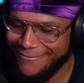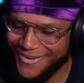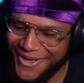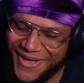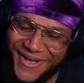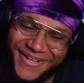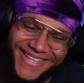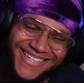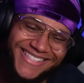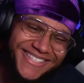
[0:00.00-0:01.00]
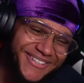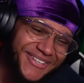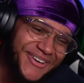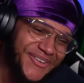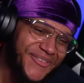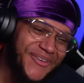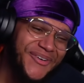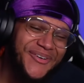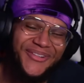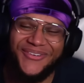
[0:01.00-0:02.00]
Oh, look at you, little
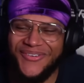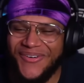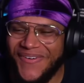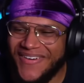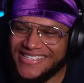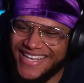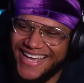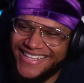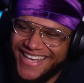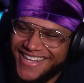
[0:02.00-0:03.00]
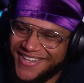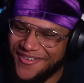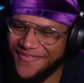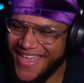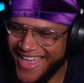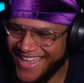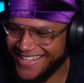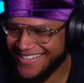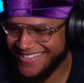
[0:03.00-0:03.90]
Woo. Little Woo always had that in him, man.